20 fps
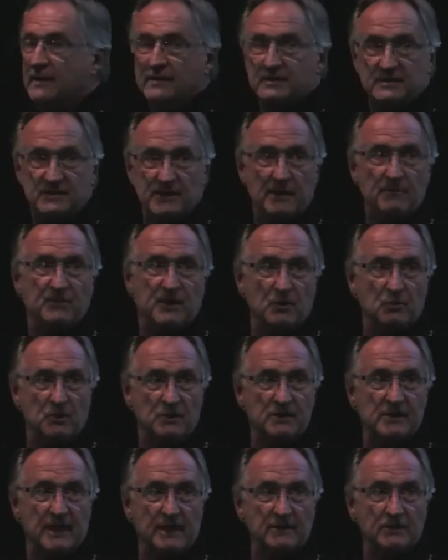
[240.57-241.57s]
the same thing with
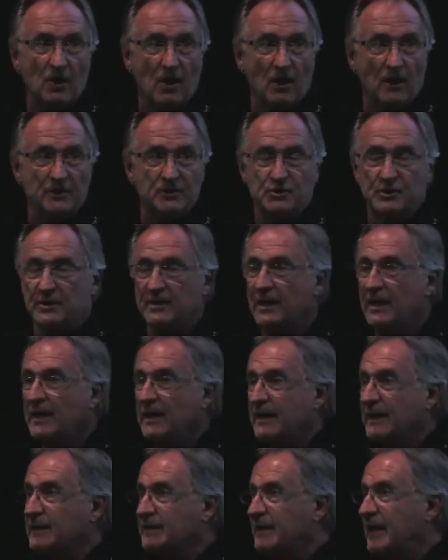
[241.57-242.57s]
technology.
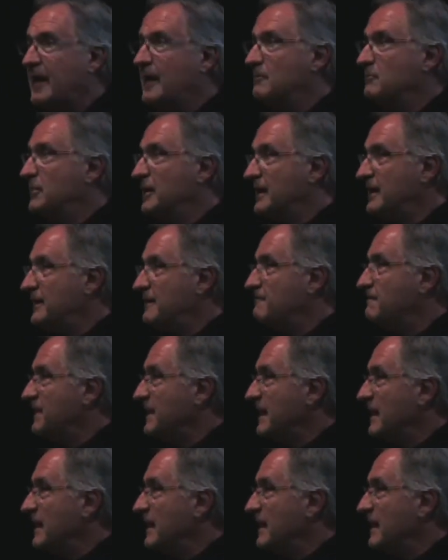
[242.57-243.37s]
It can be